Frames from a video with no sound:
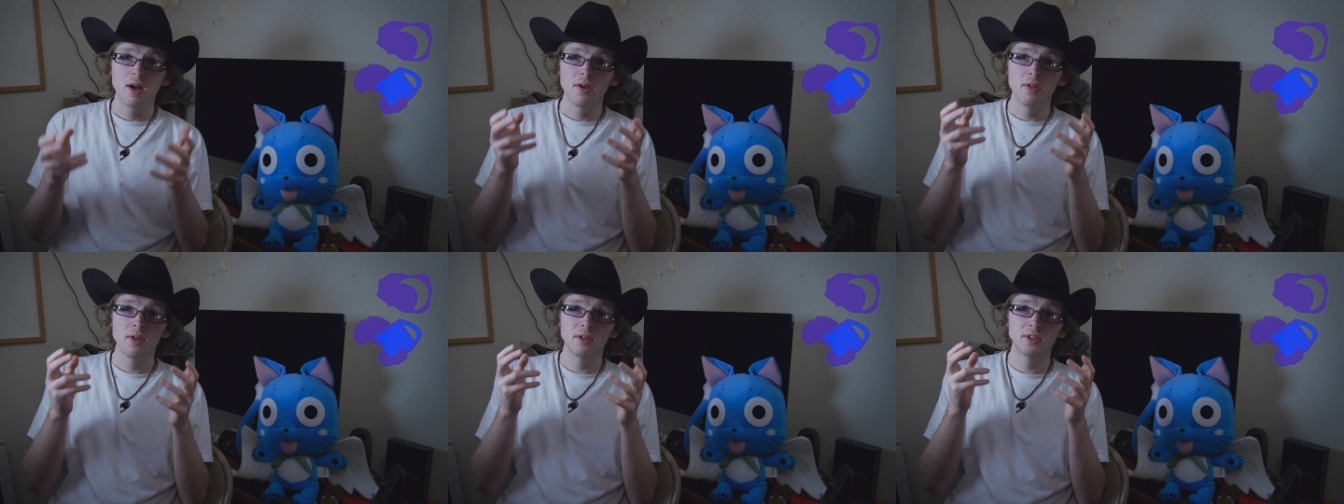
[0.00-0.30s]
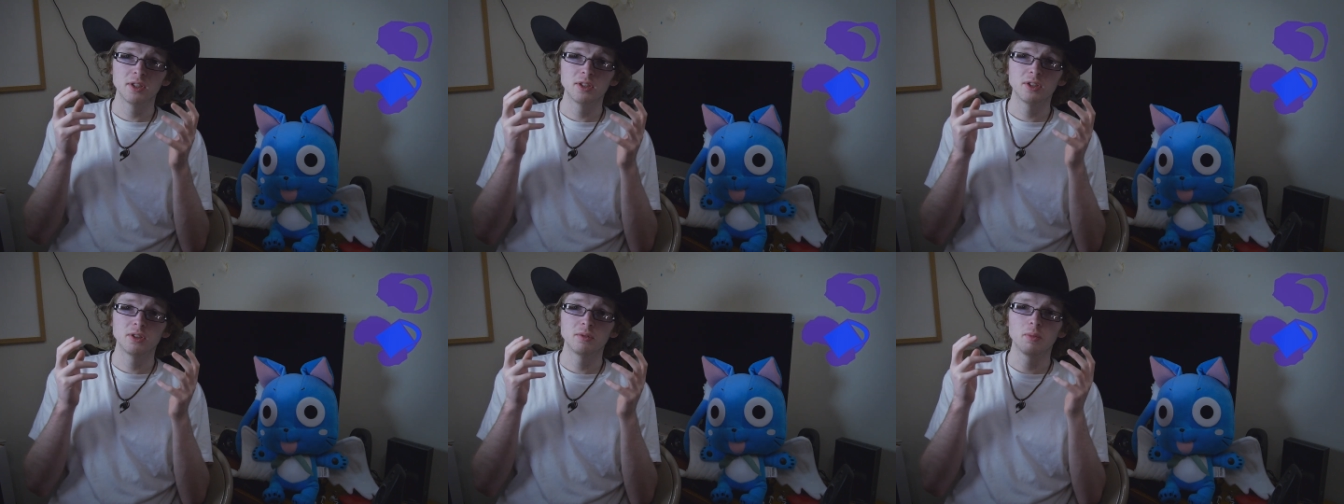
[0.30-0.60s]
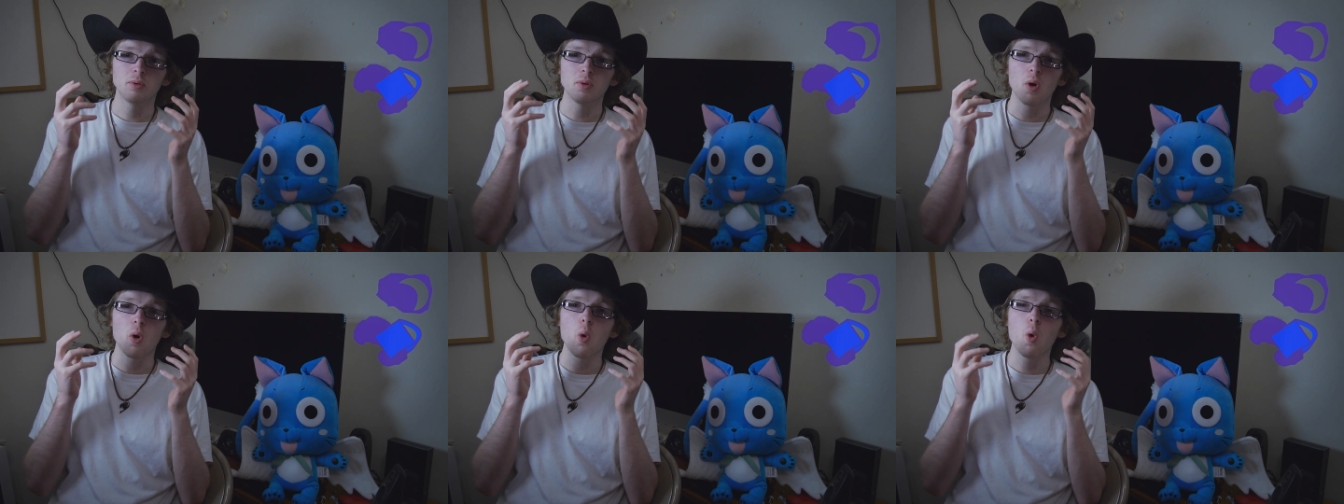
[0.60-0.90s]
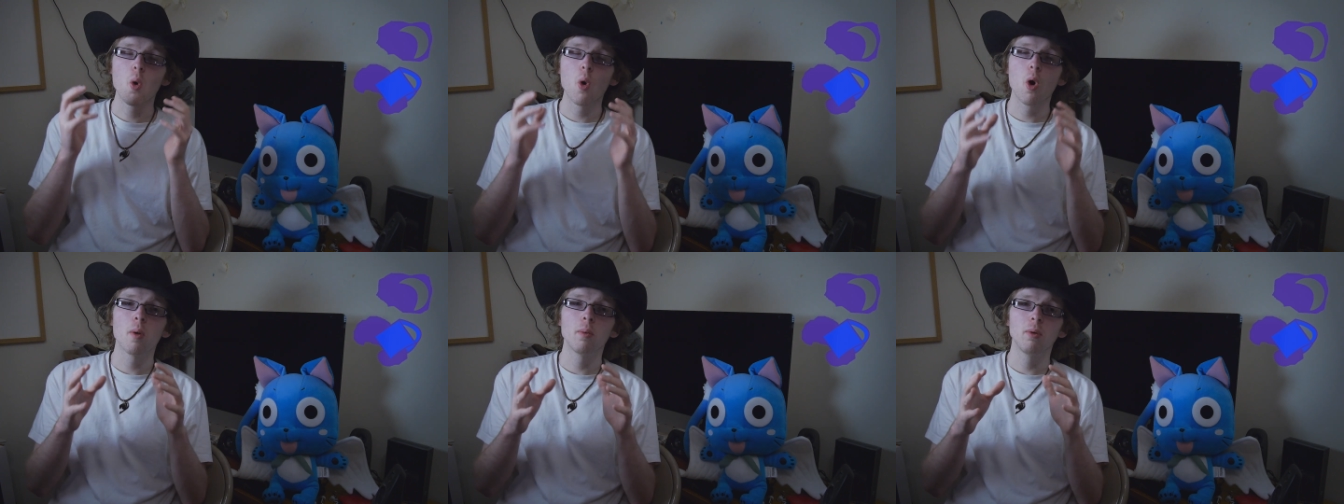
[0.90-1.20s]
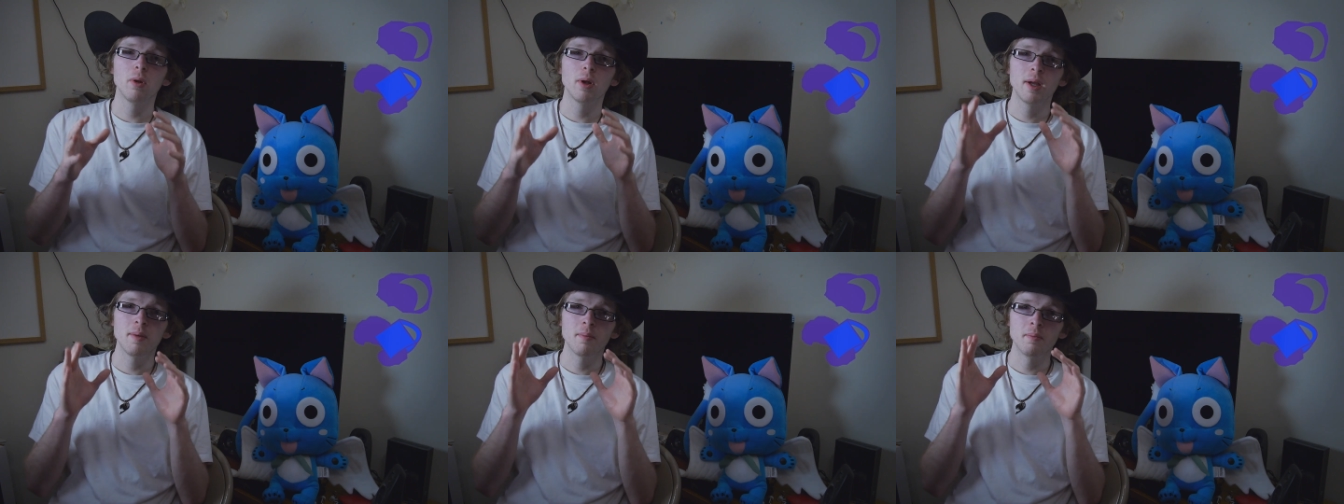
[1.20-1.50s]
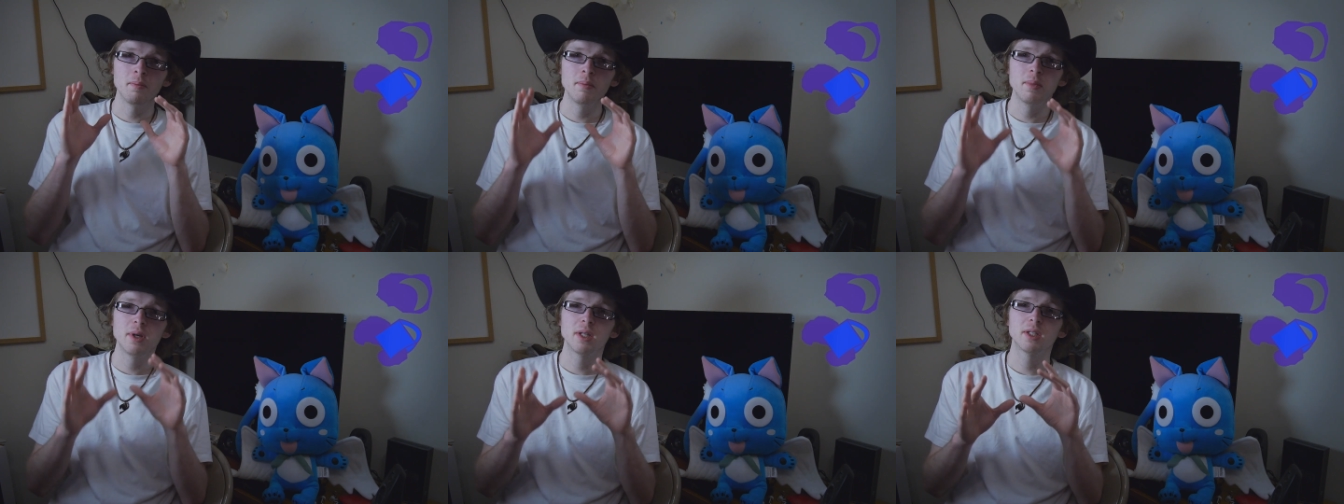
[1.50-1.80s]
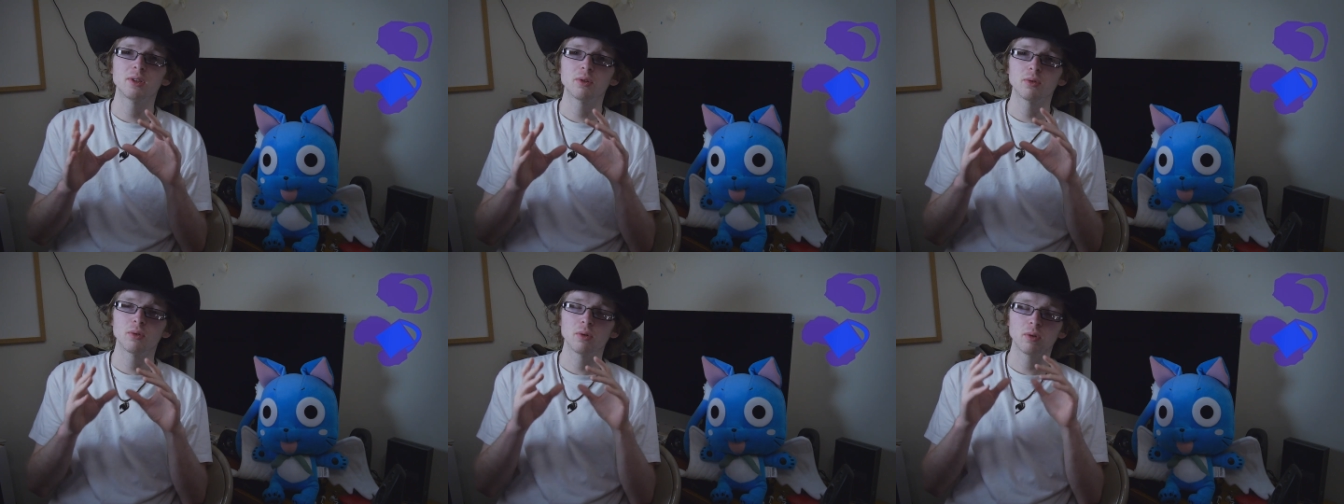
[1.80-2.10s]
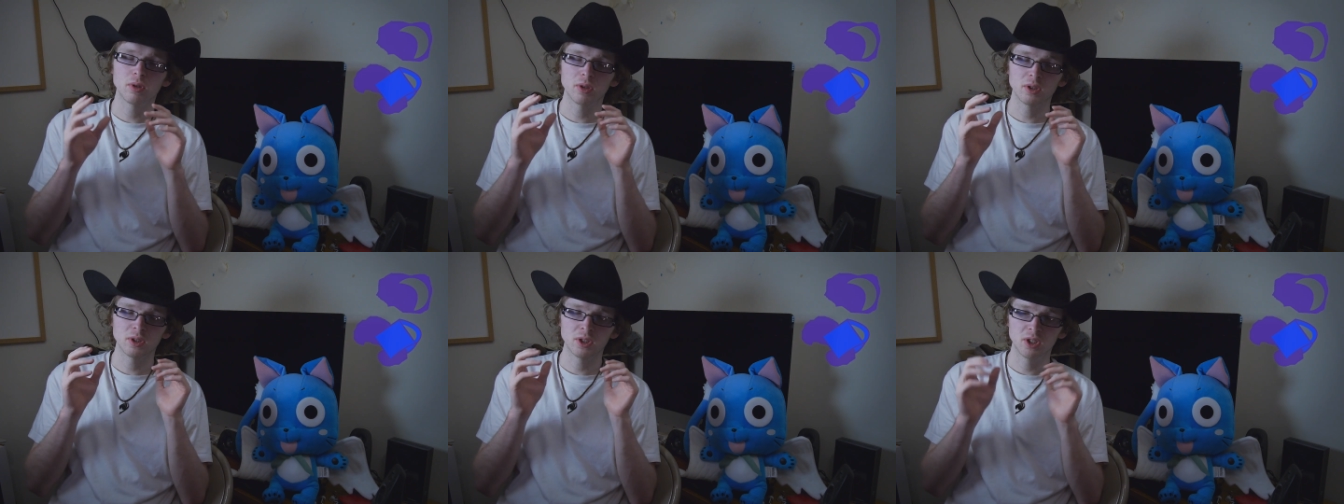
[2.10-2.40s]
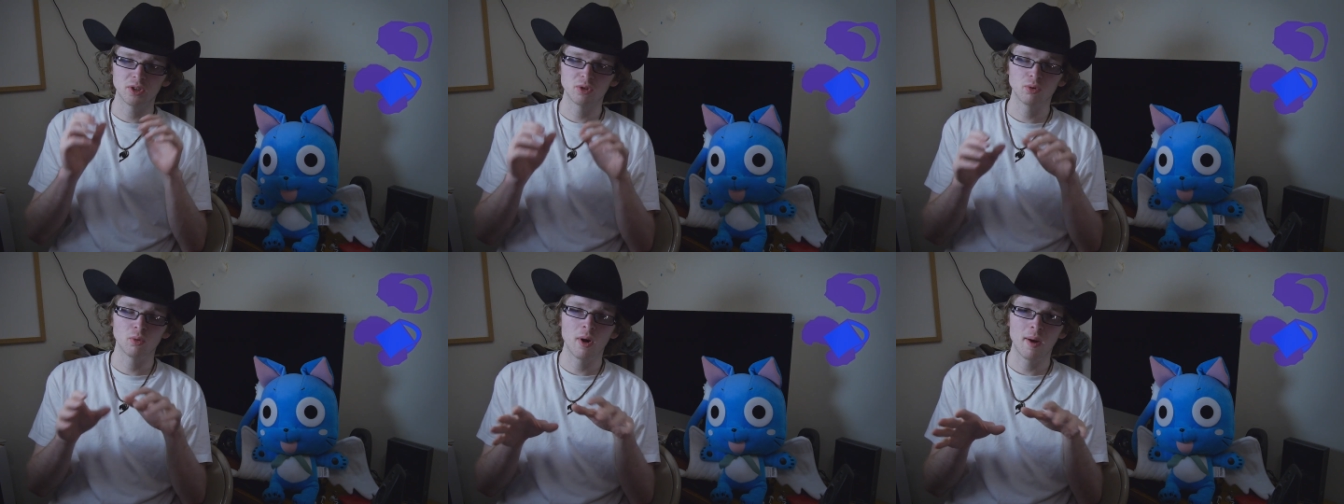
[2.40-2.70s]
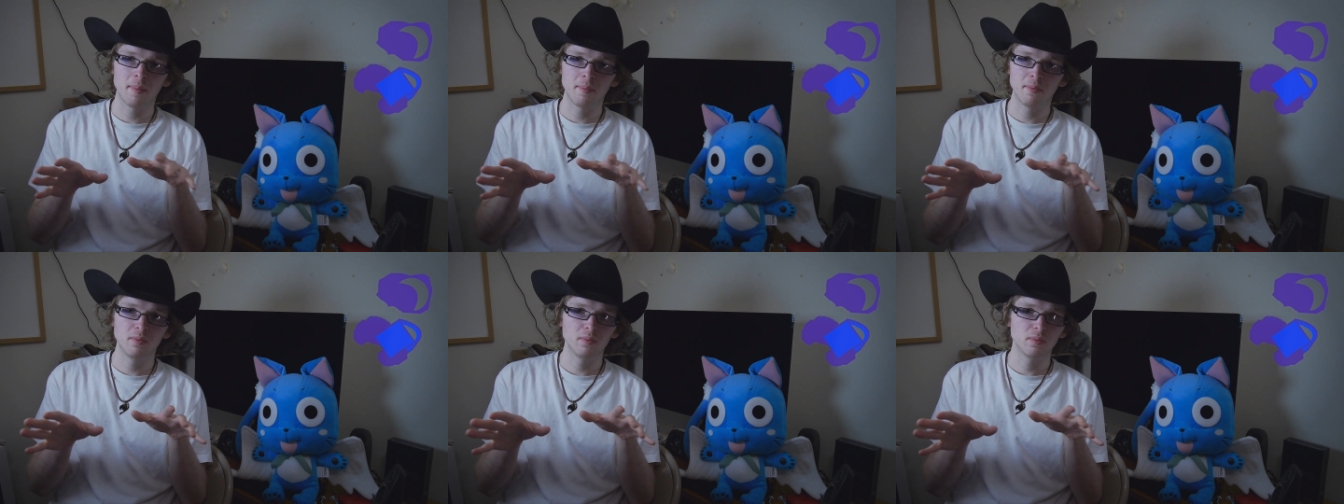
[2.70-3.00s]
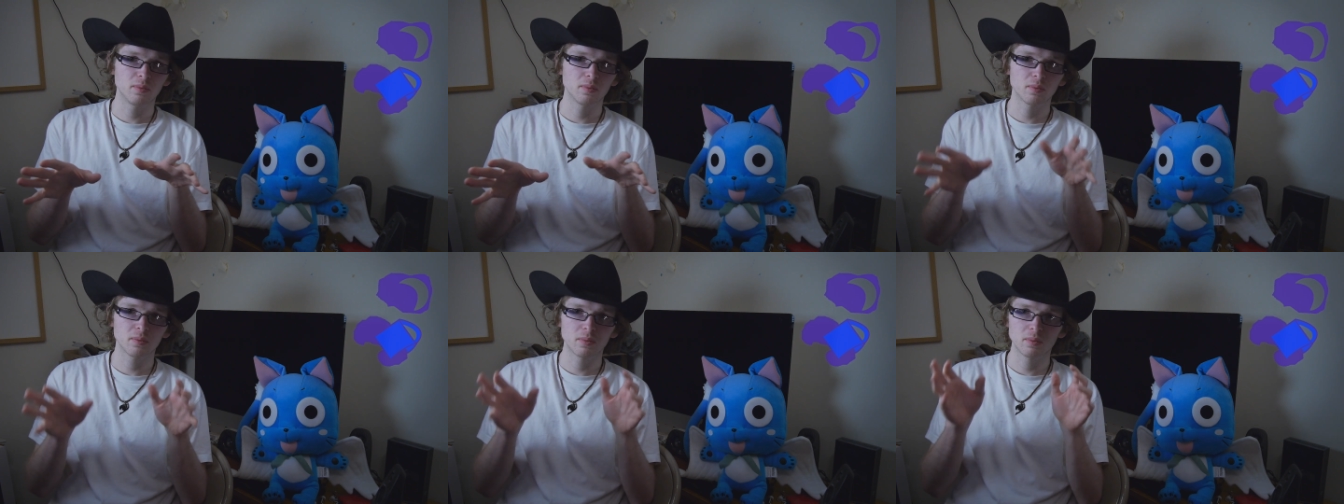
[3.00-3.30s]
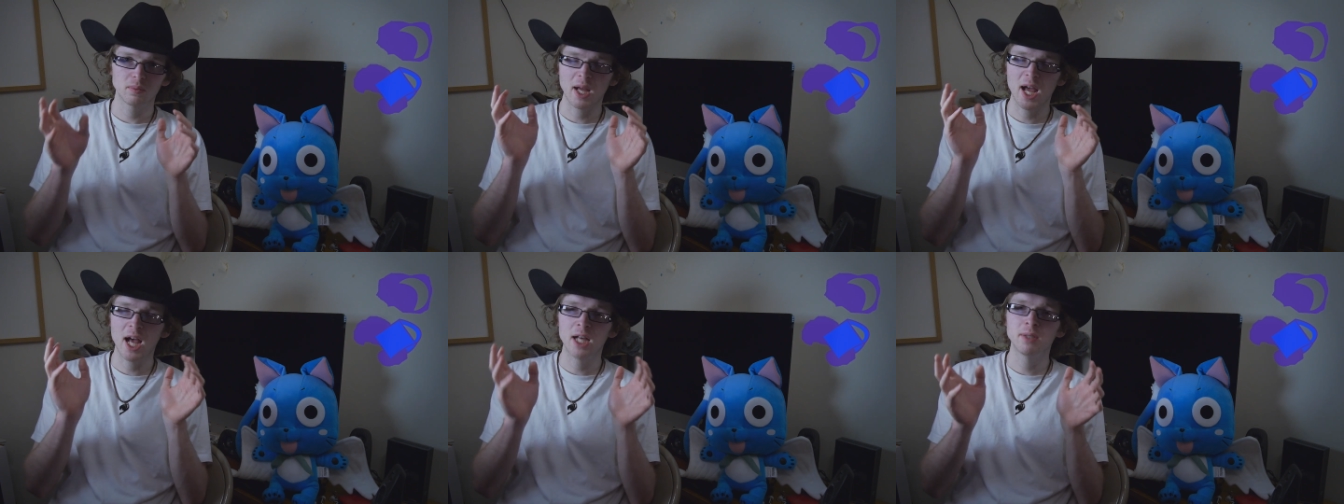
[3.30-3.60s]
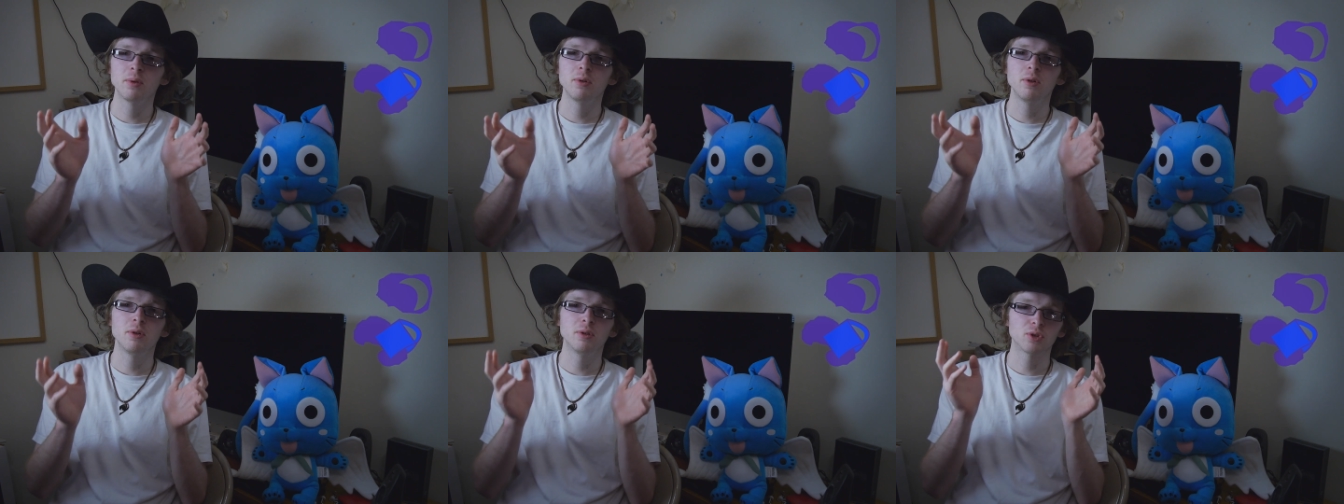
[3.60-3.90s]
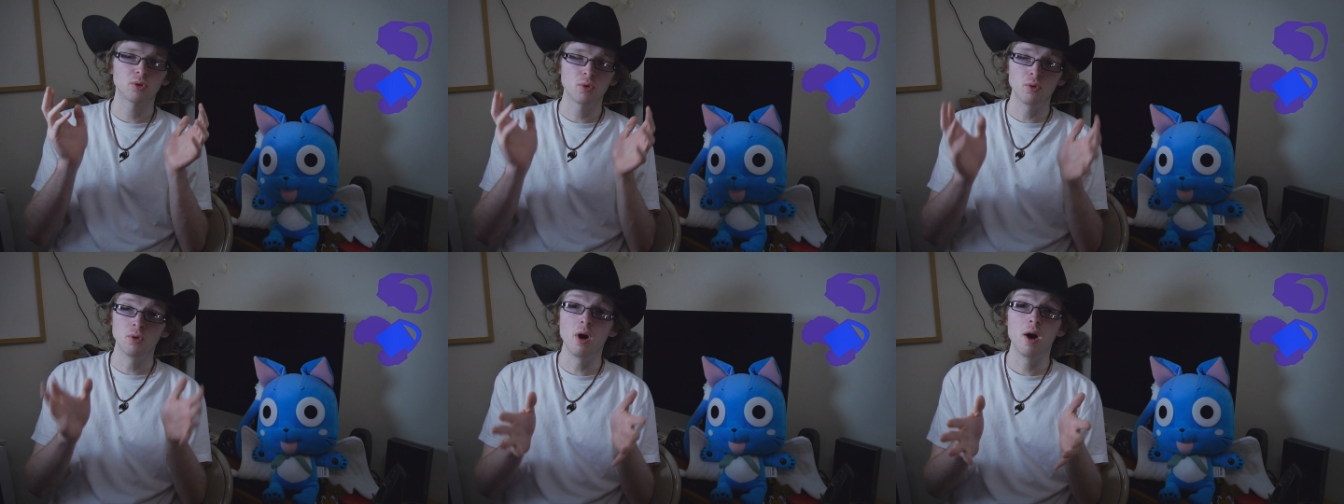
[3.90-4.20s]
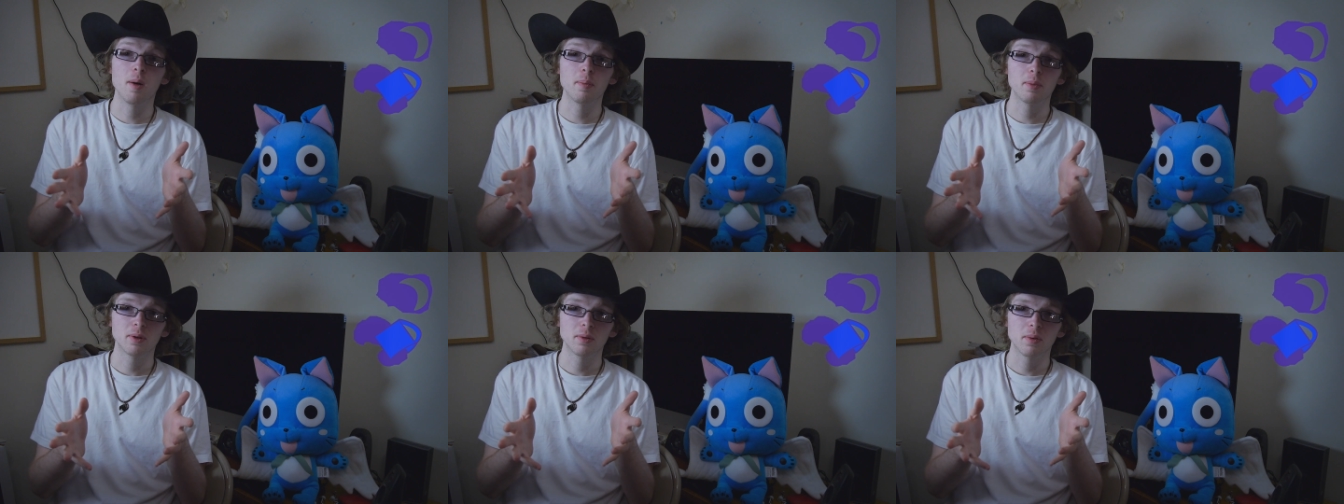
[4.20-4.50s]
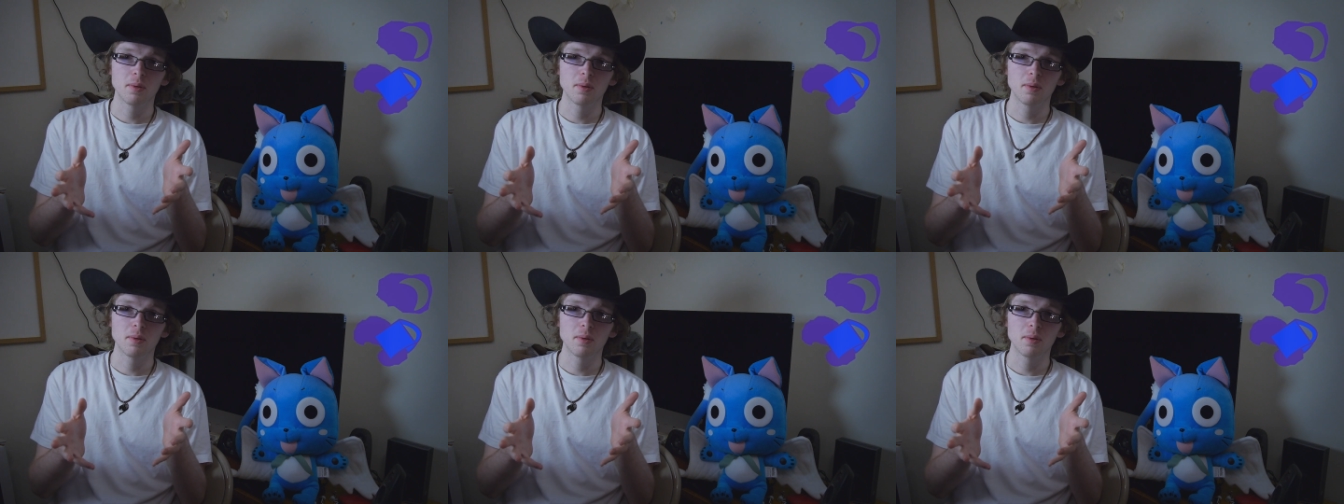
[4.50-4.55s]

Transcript: This is horribly Hasbro, you screwed up.